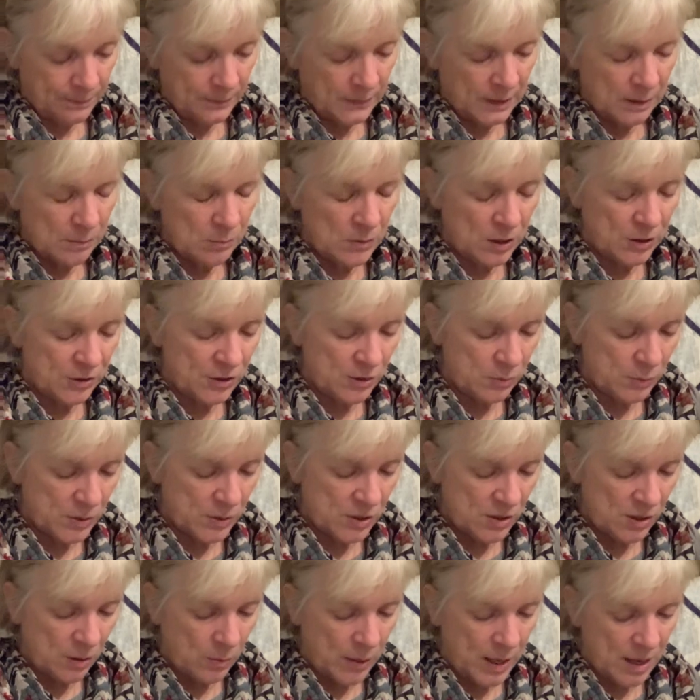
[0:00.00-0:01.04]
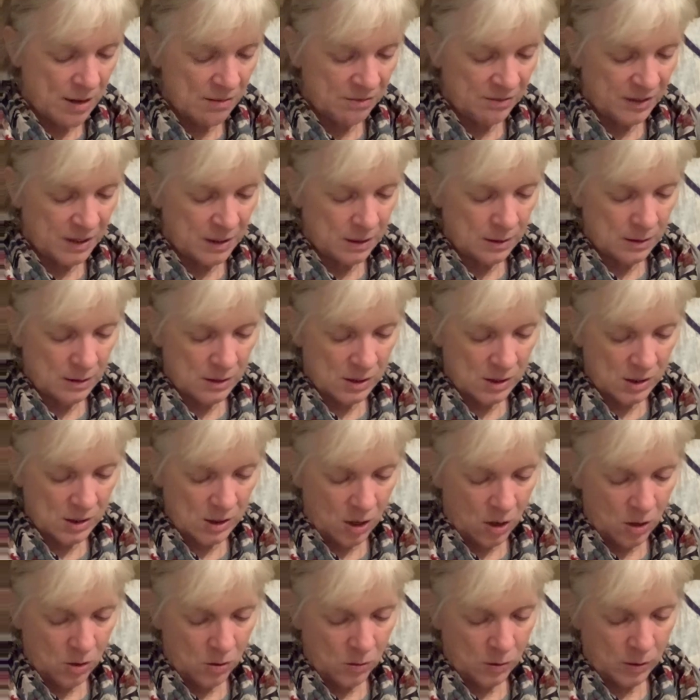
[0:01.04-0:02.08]
Marta was so heavy and
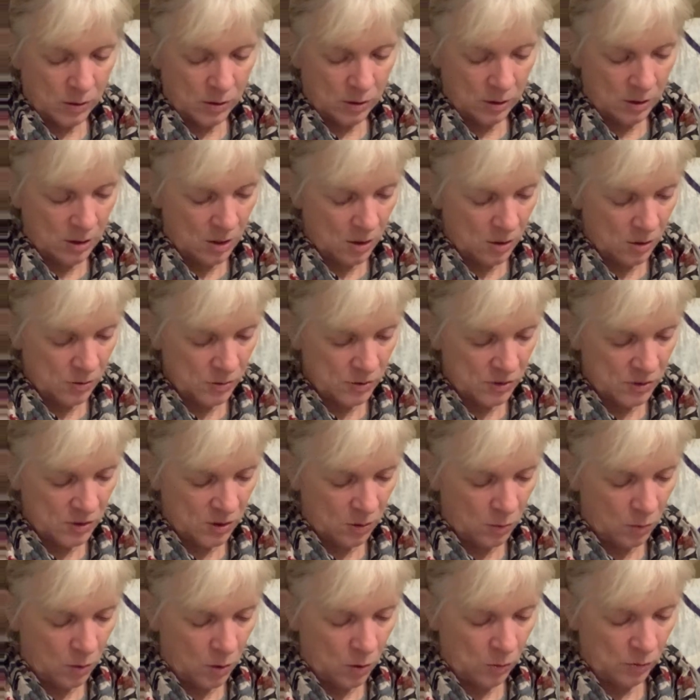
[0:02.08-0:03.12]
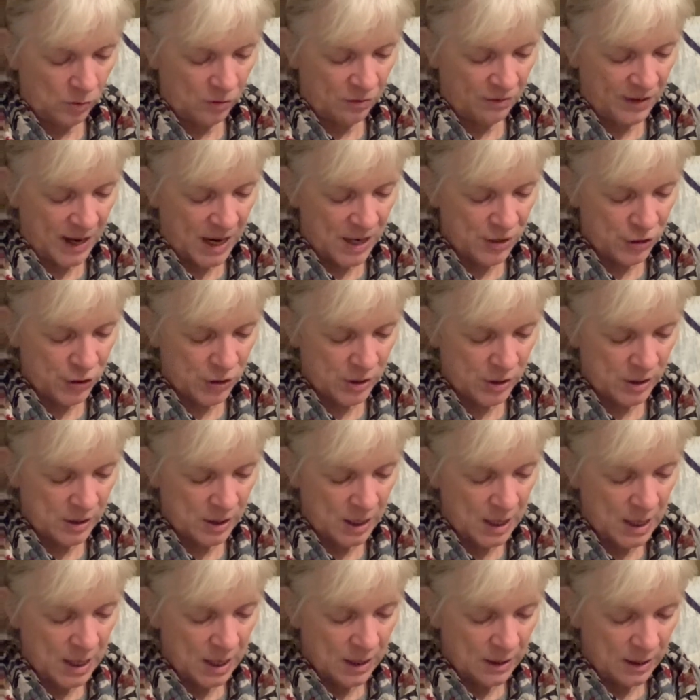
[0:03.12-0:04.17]
slow, her clothes so old-fashioned
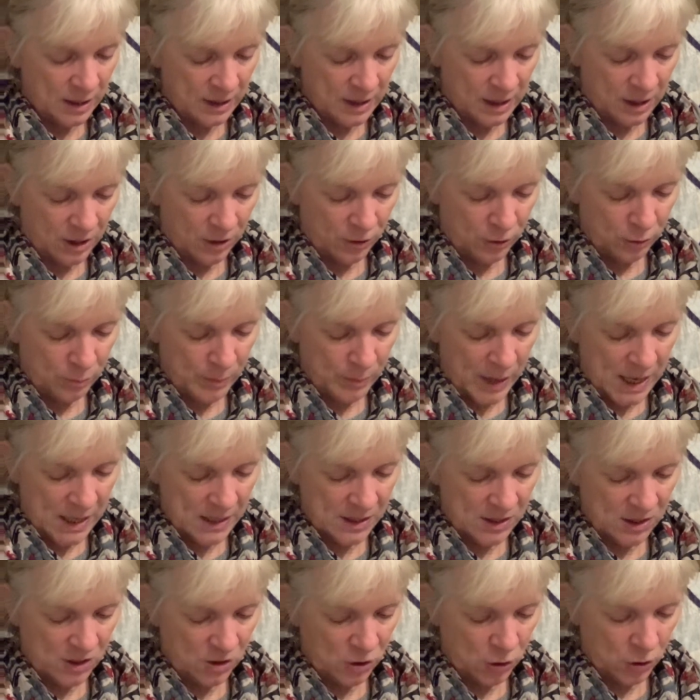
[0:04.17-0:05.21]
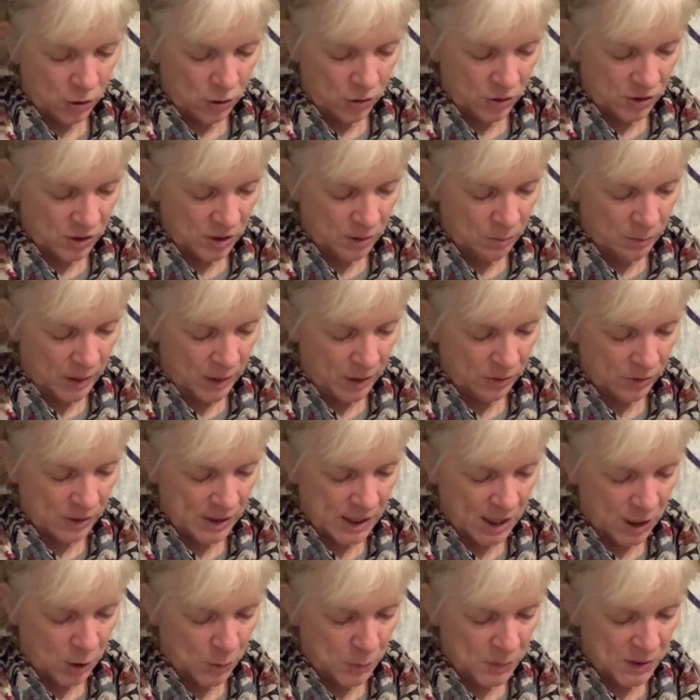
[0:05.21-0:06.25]
that the other maids and cooks and Mother's
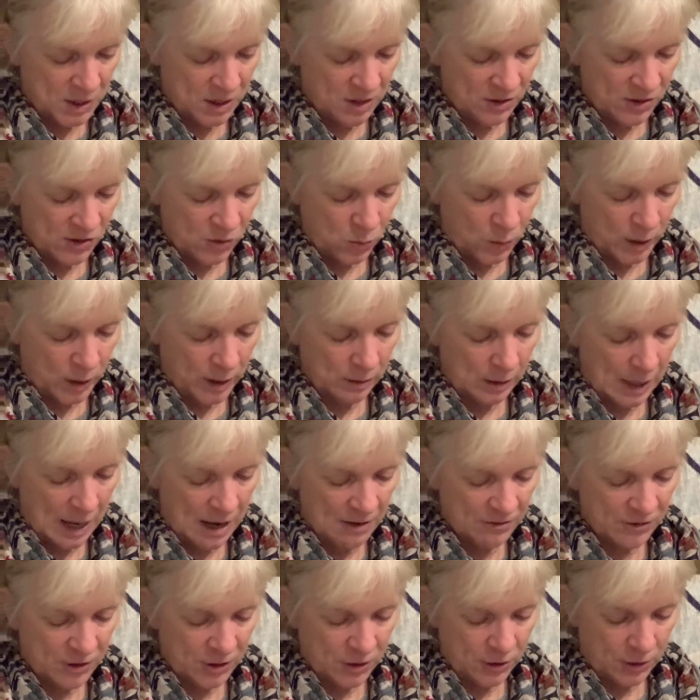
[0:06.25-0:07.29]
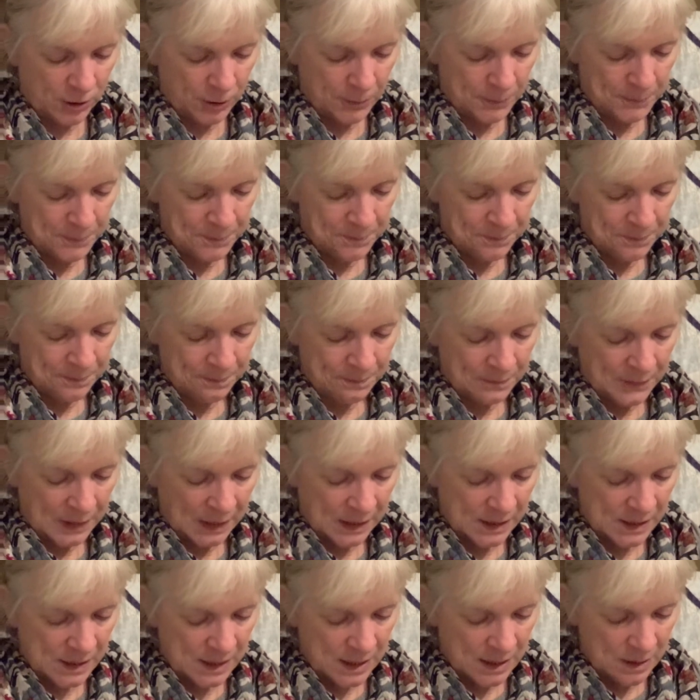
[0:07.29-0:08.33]
helps in the square laughed at her.
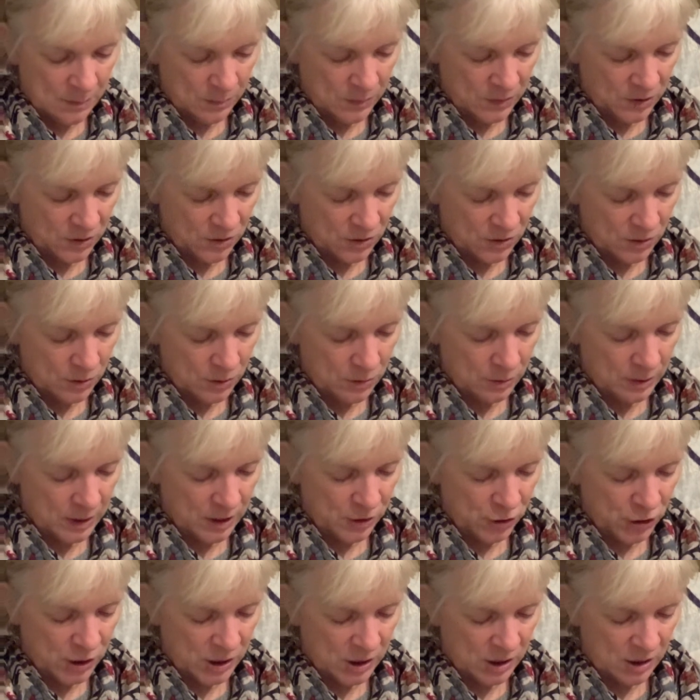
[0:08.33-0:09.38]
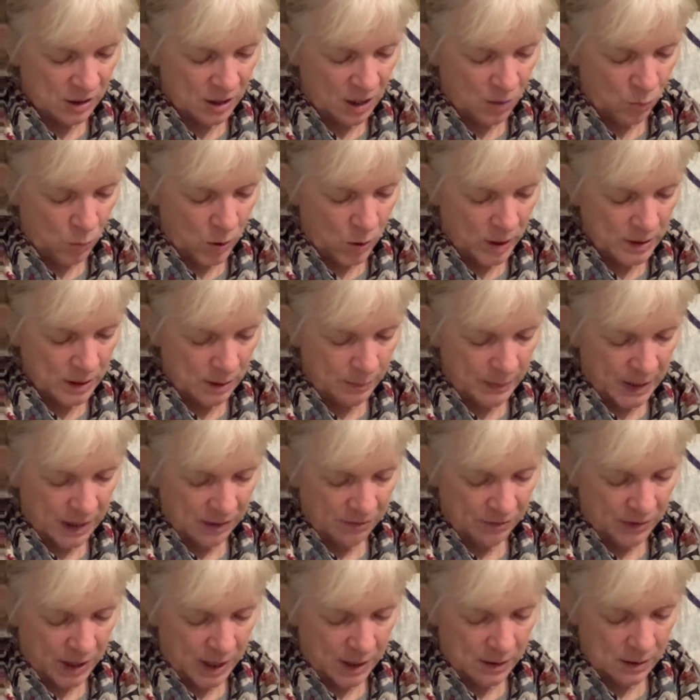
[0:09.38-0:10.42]
It seemed, too, that she did not want to make
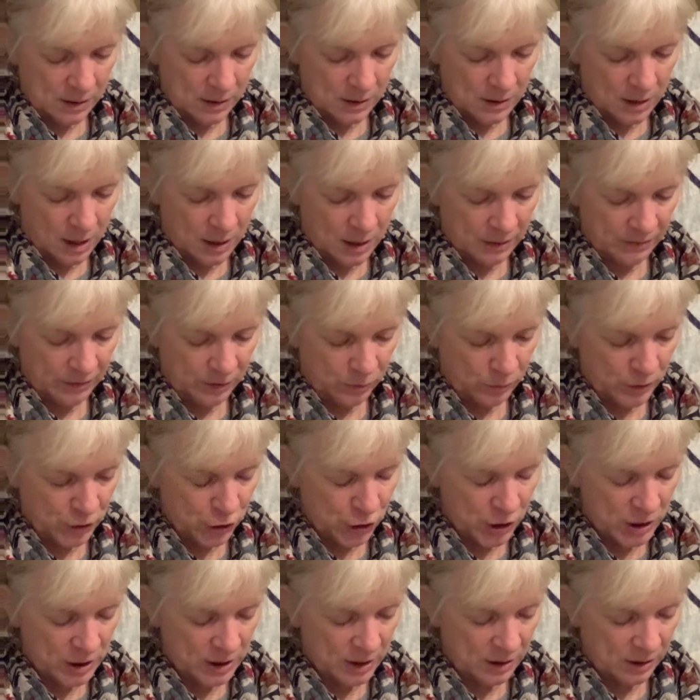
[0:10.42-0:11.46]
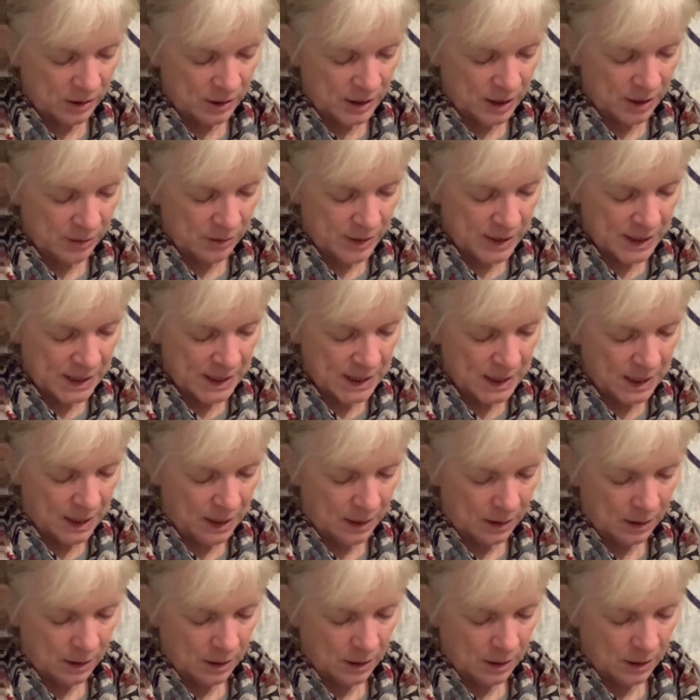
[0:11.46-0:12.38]
friends, not even with genial Teresina,